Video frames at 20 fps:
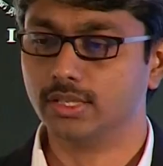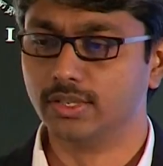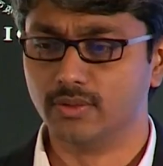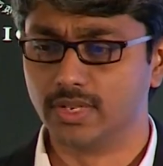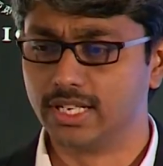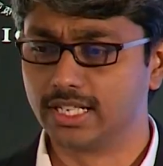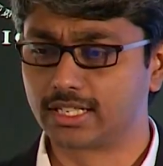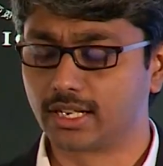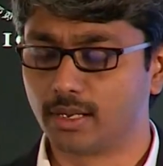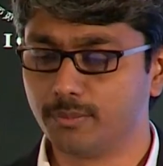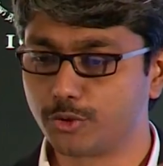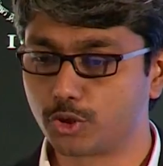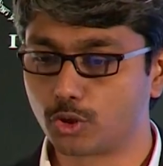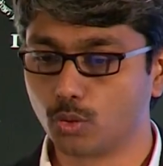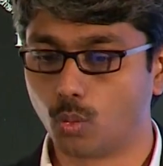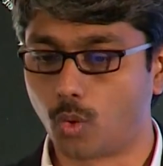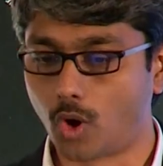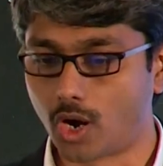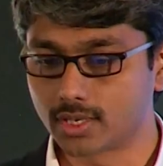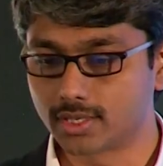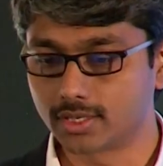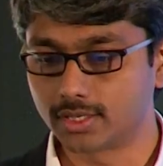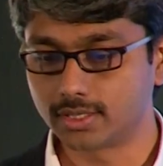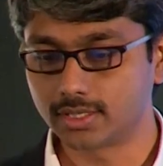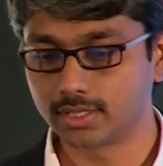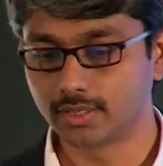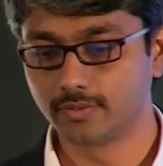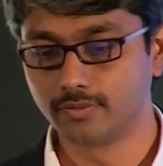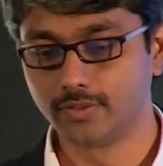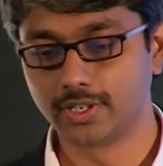When it comes to water,
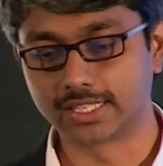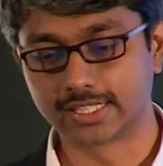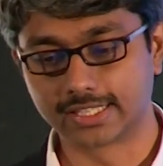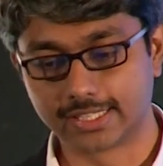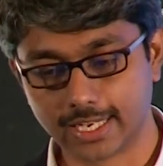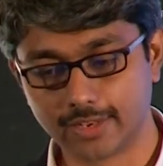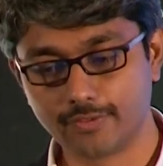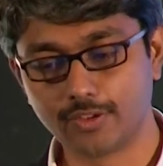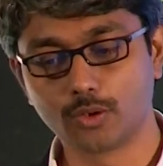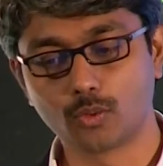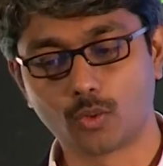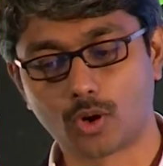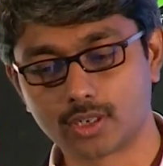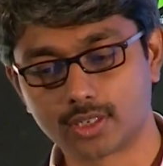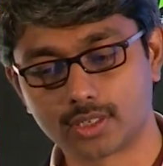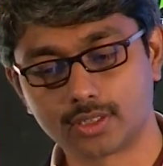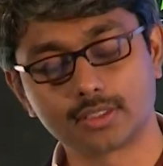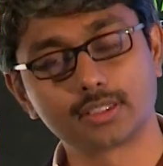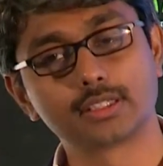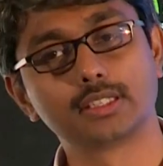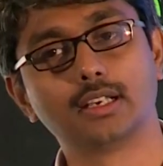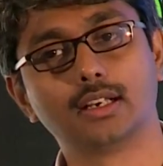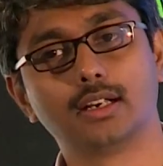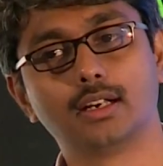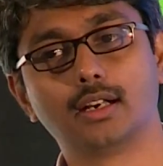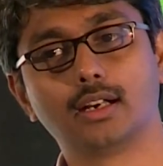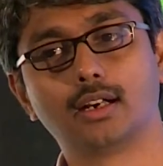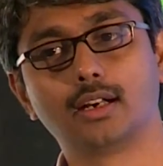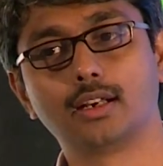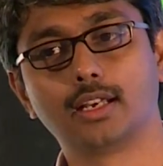we are saving water.
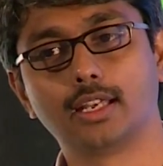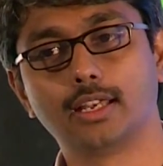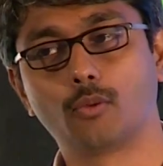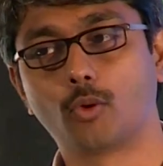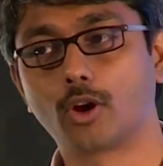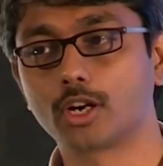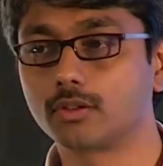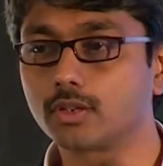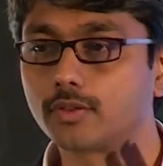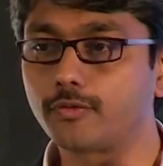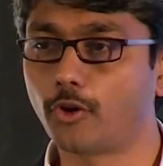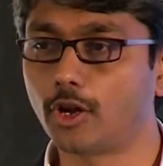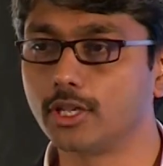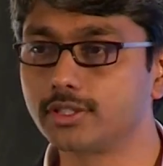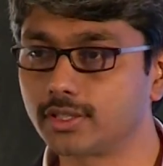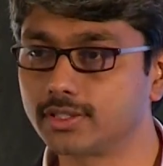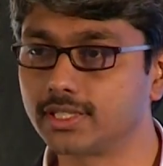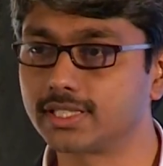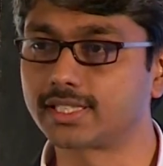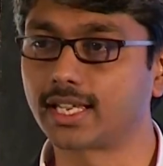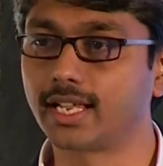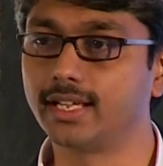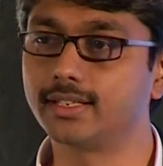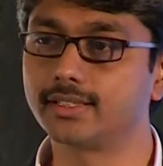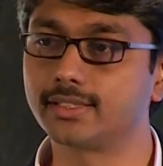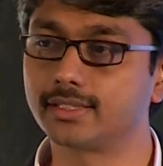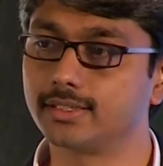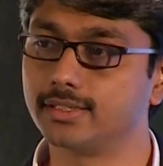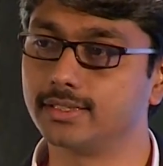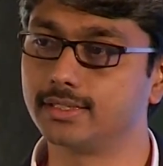Whatever falls on the
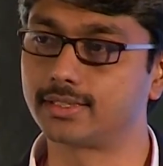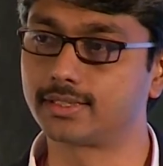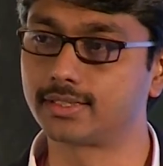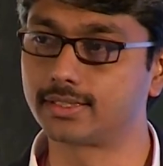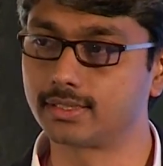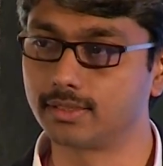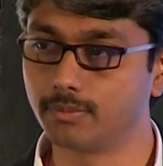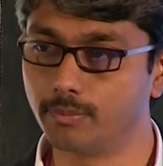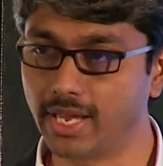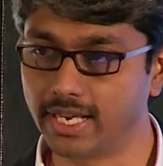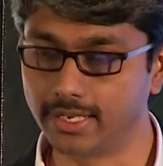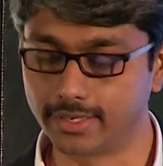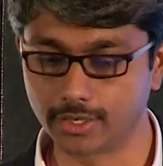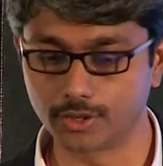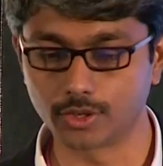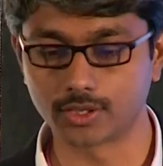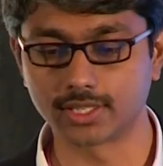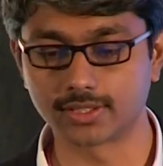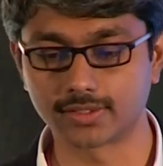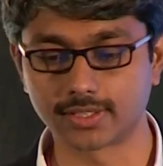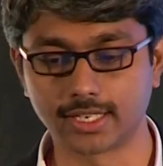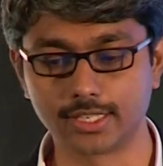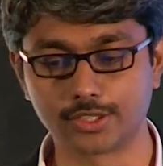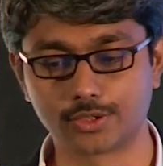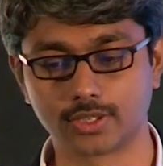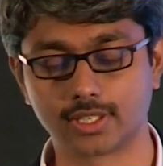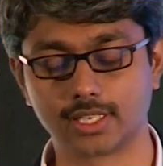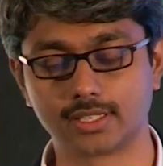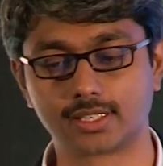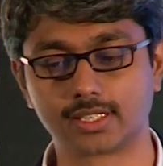site is maintained on the site.
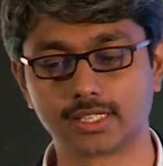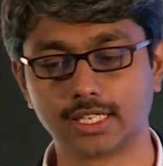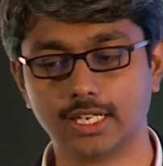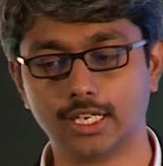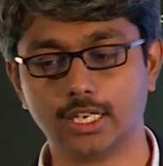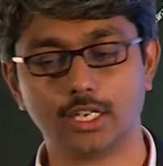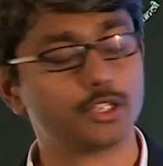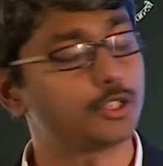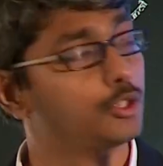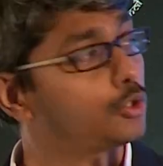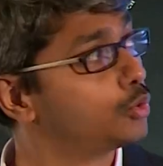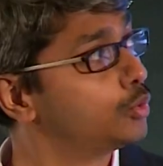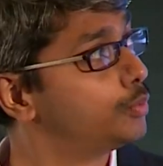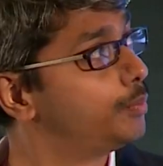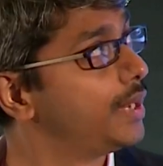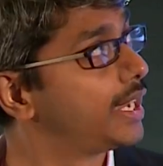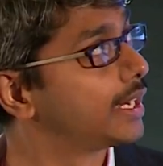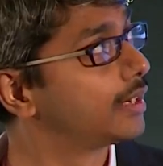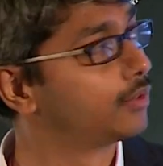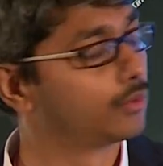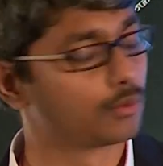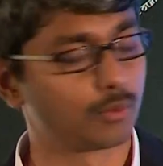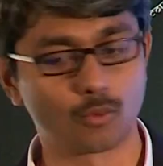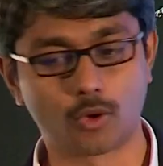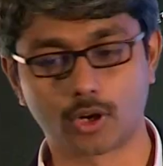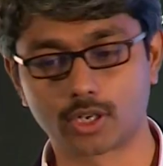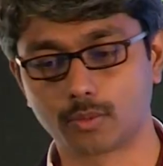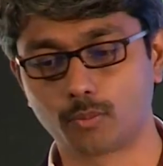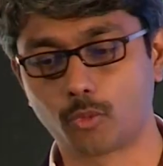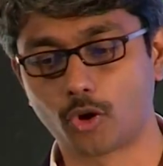So there's 2 big
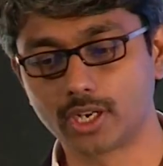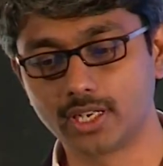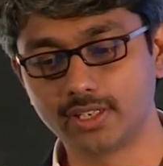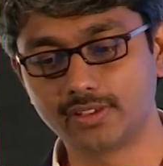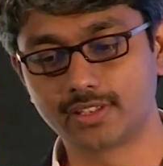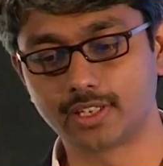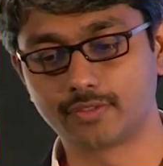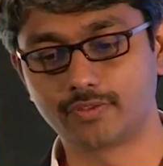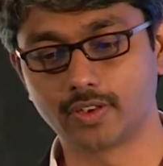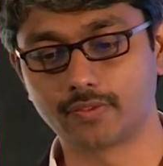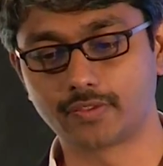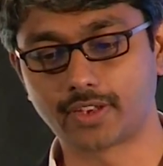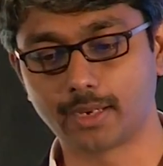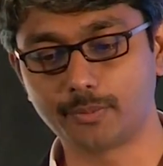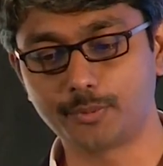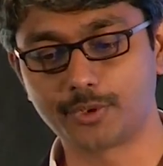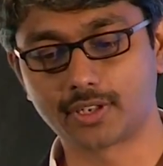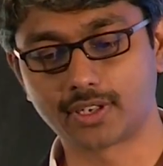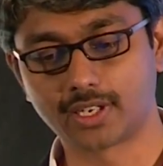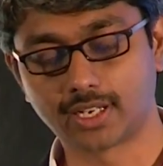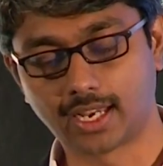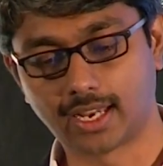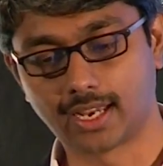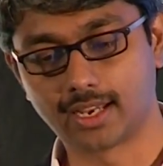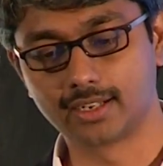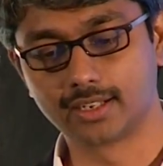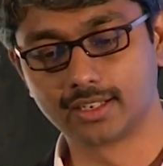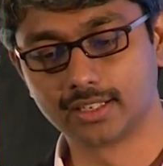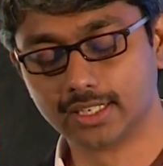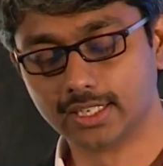water bodies that we have kept.
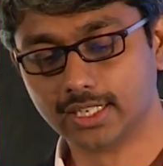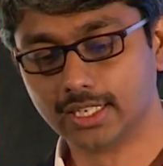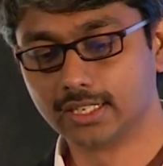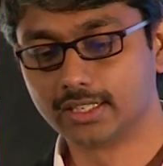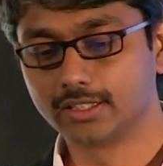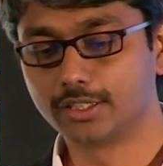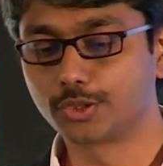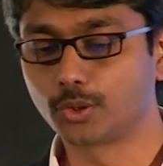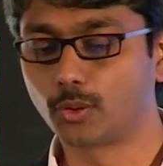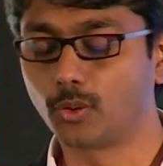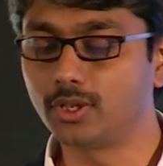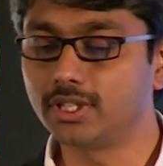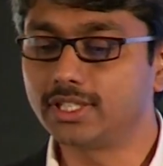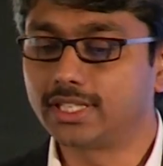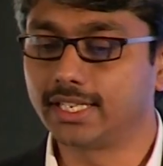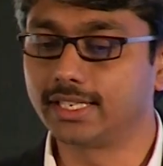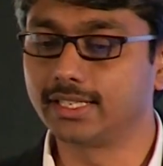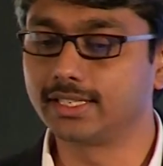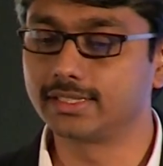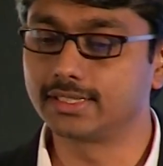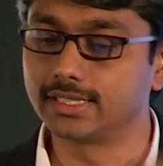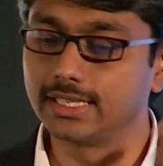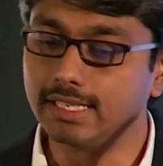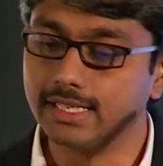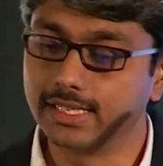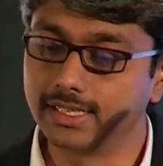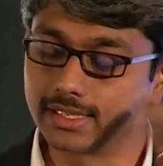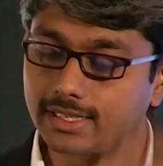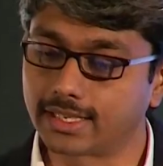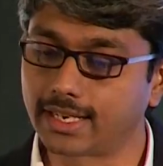And this whole thing,
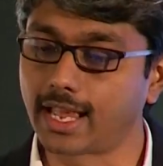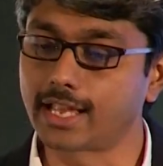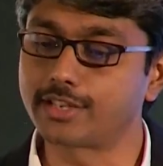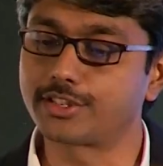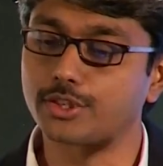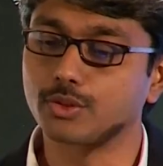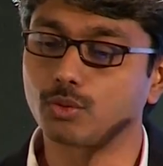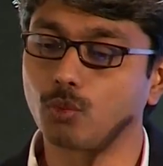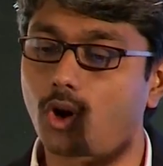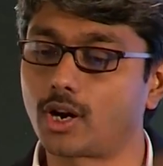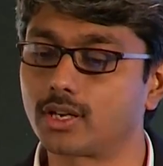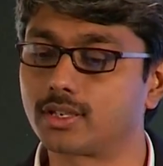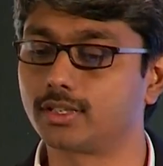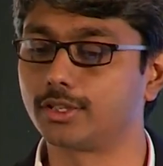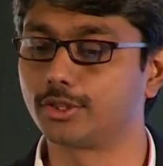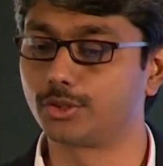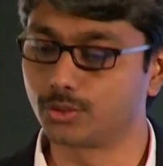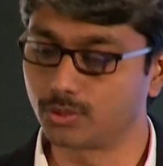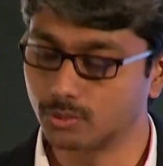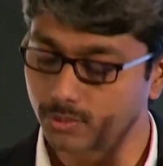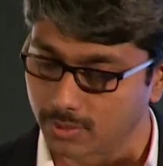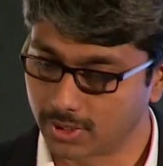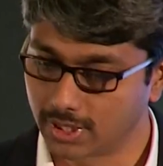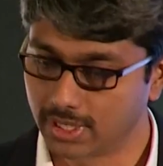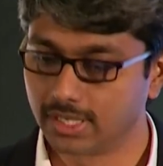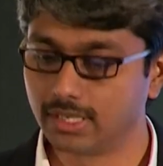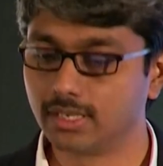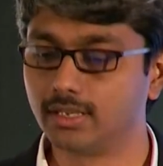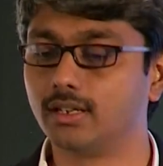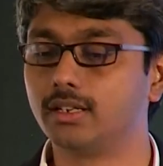it catches water to
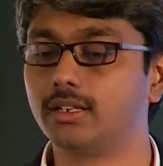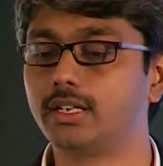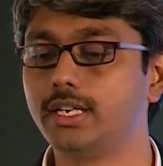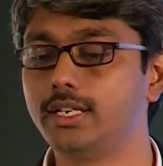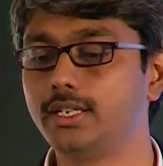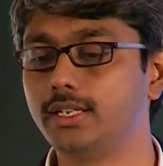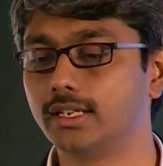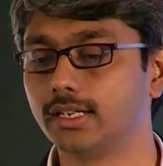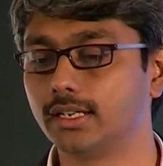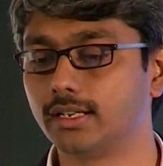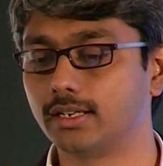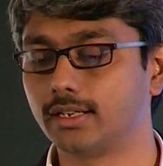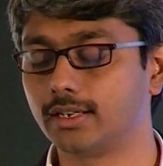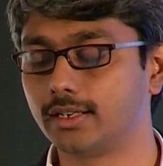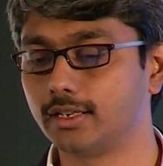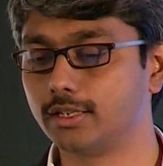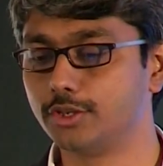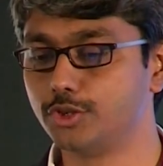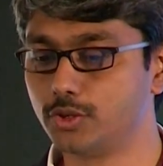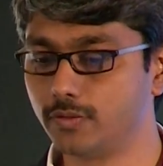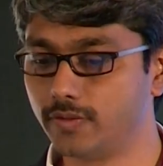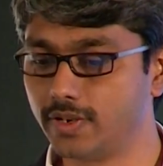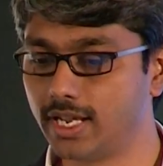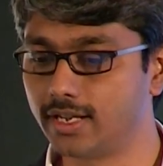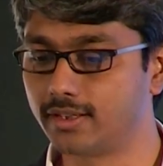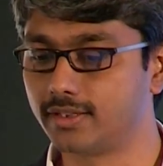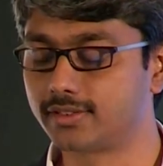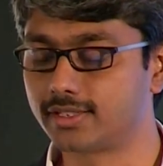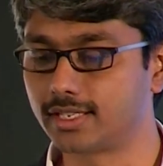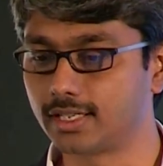
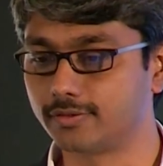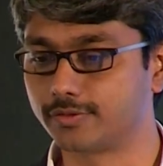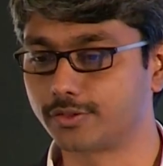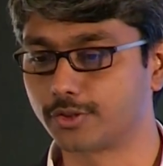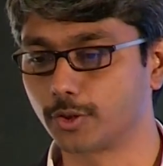rejuvenate itself.